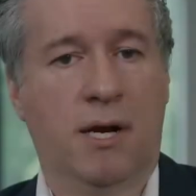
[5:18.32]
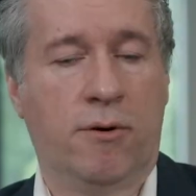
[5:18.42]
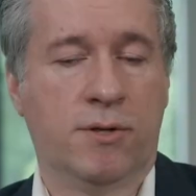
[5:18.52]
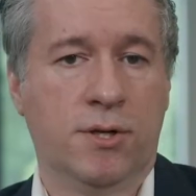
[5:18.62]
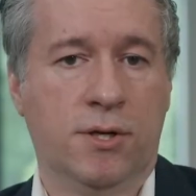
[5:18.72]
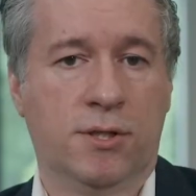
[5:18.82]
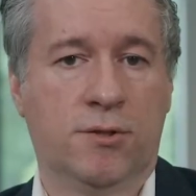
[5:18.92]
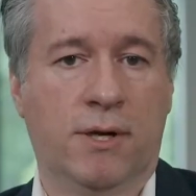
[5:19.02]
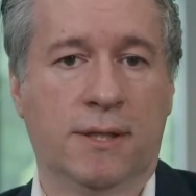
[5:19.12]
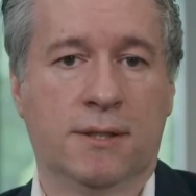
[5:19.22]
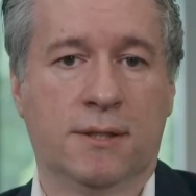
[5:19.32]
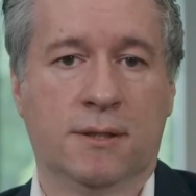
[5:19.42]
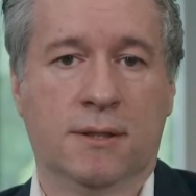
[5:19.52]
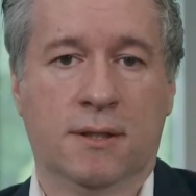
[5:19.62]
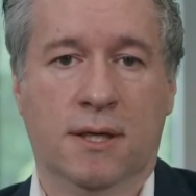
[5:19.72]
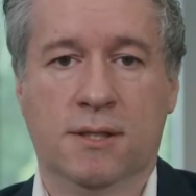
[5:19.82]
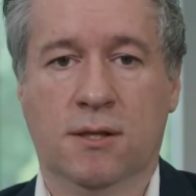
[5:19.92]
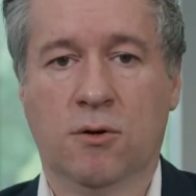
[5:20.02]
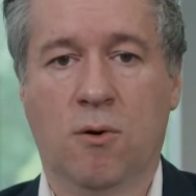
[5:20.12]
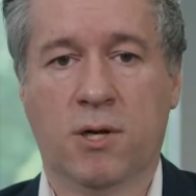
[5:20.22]
and our research strengths is
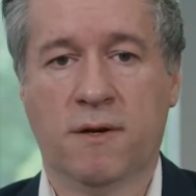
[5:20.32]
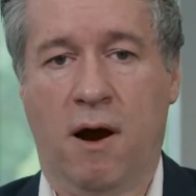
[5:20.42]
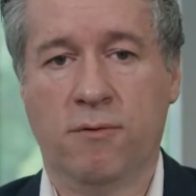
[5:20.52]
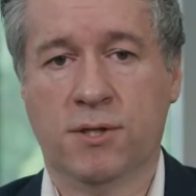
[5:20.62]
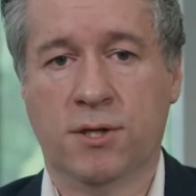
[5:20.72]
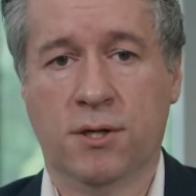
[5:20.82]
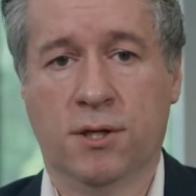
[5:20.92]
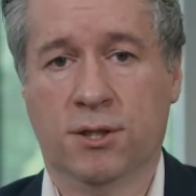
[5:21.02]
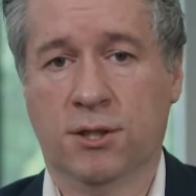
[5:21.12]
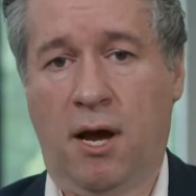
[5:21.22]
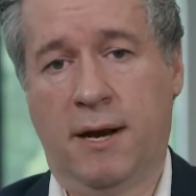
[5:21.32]
that the quality of our research